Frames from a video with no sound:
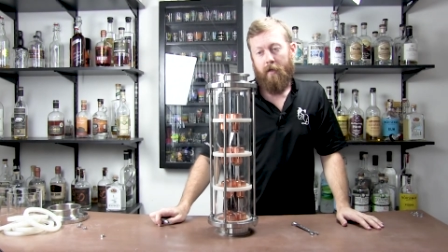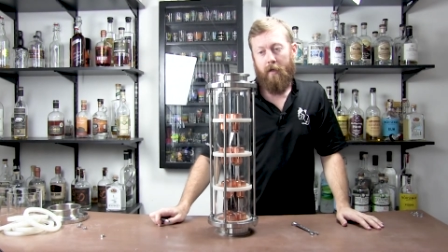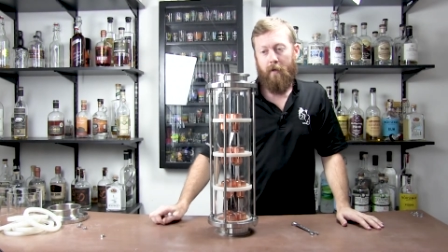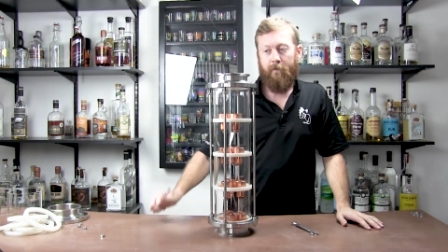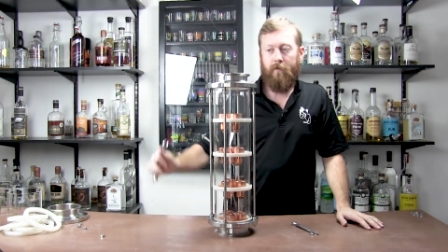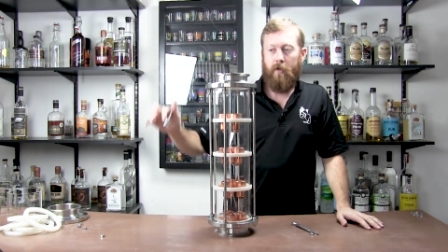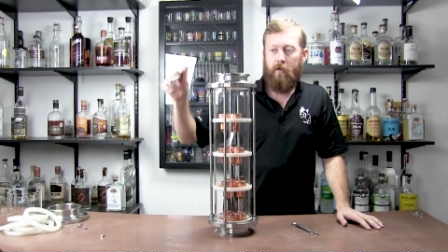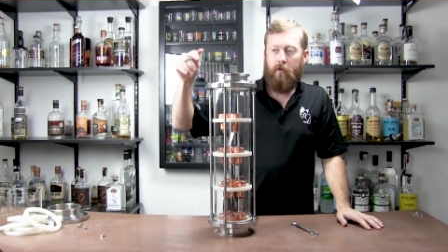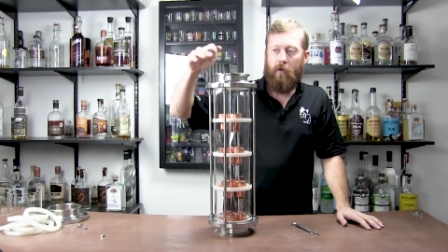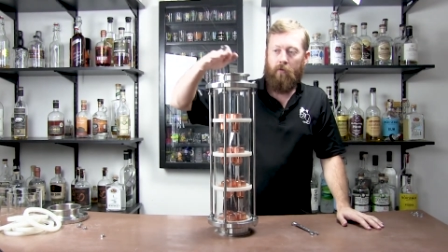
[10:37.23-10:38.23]
If
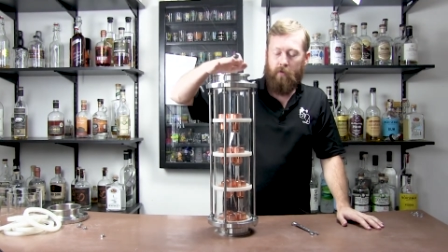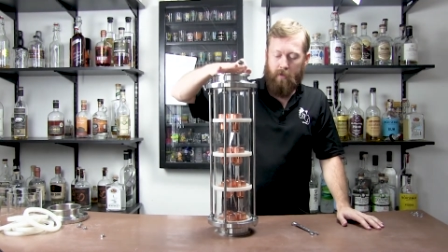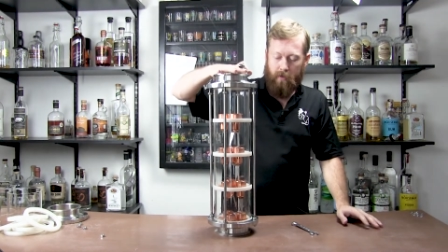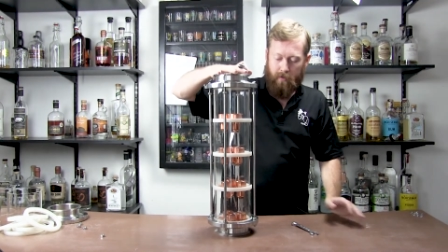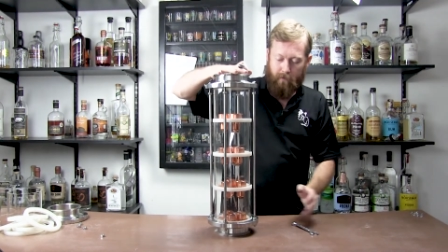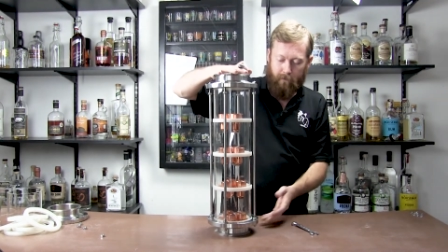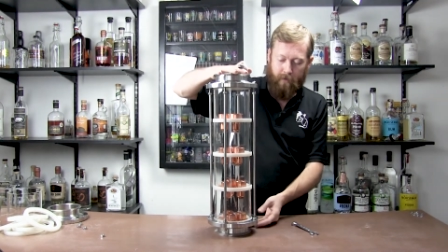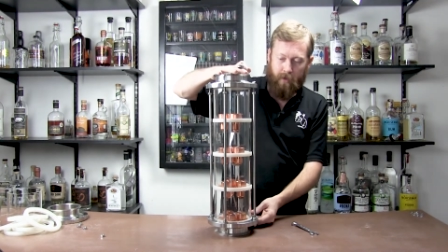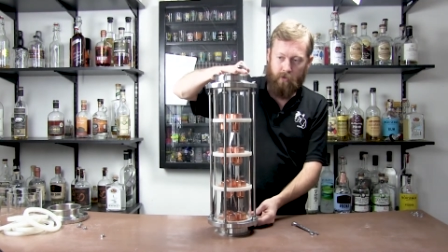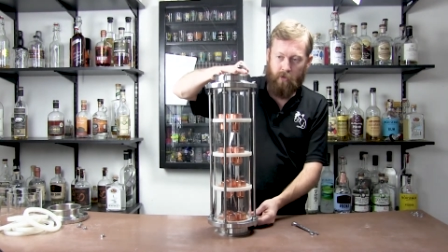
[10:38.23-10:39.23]
you don't get the
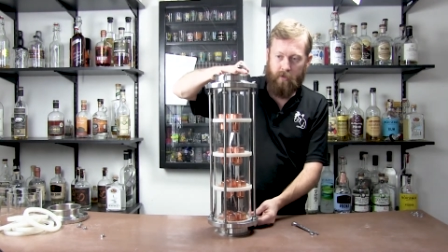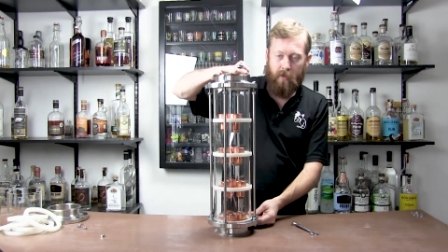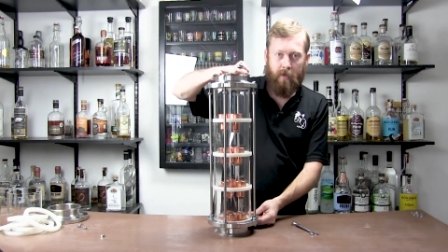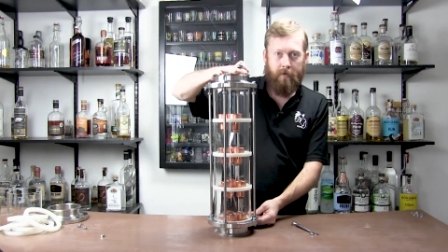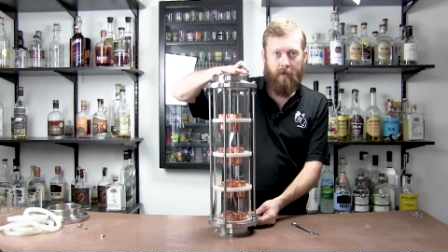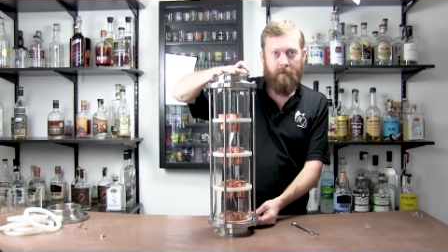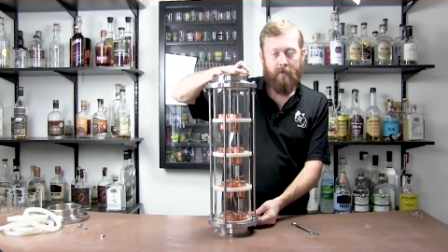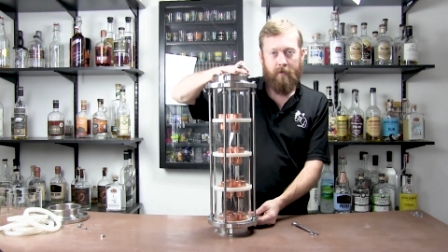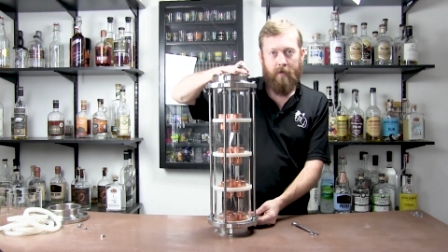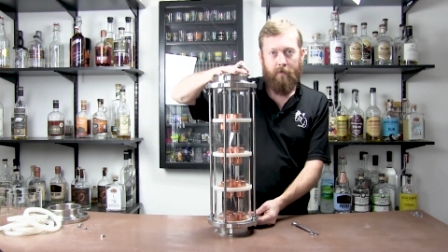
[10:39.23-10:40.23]
flanges on
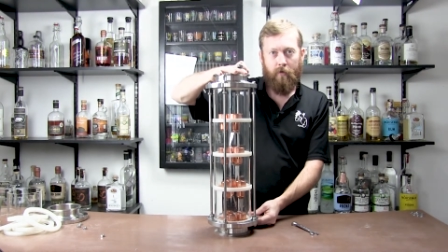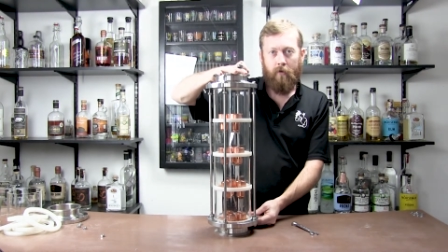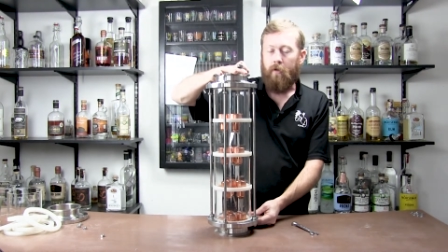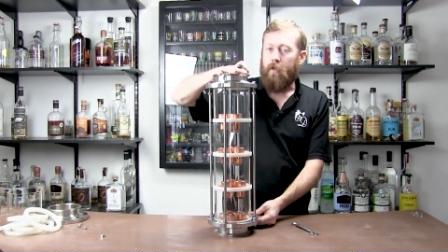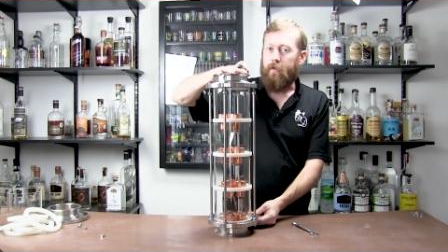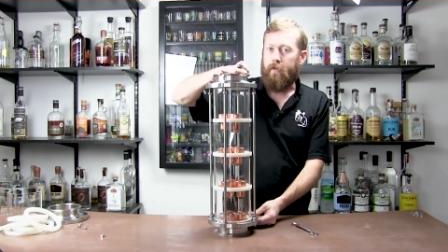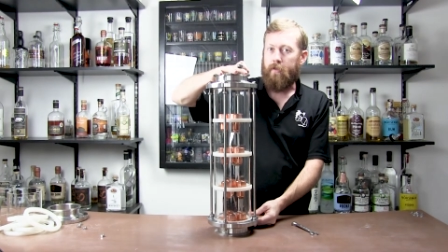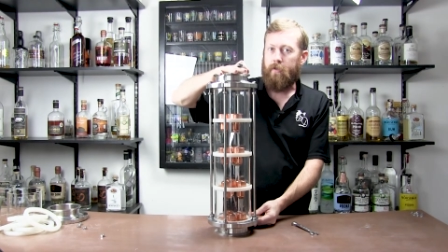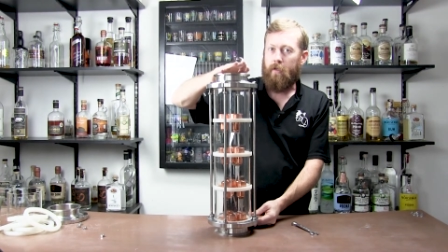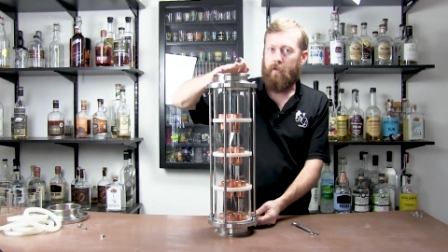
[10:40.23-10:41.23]
nice and level, you
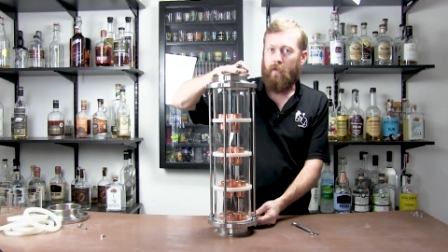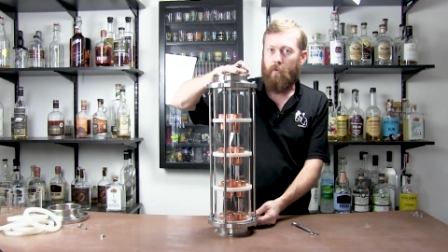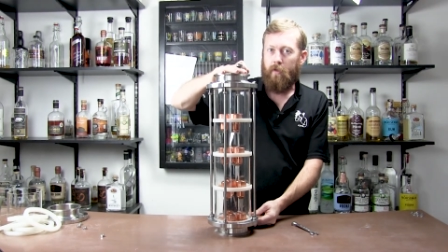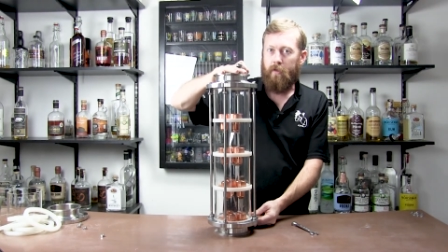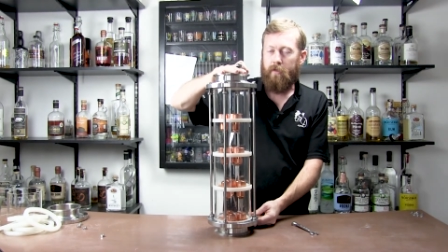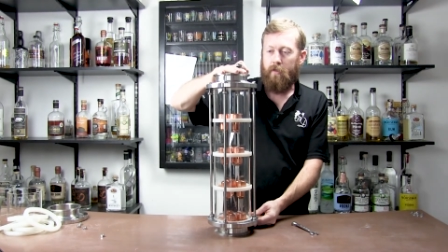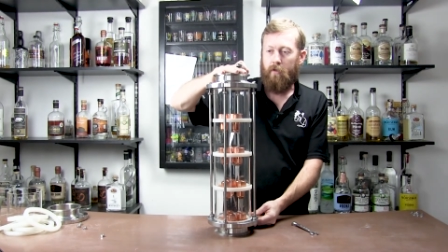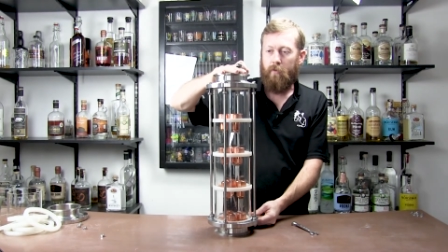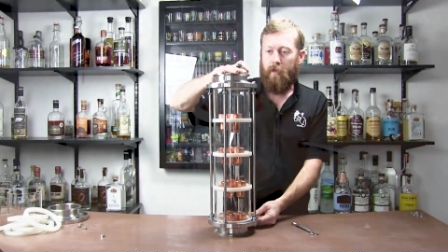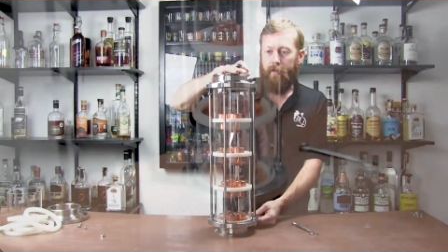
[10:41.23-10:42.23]
can start to get really
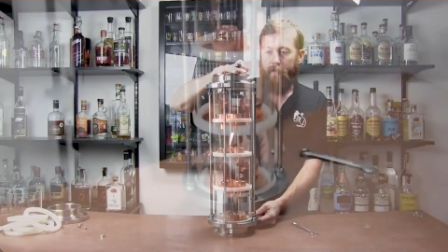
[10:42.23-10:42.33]
skewed by the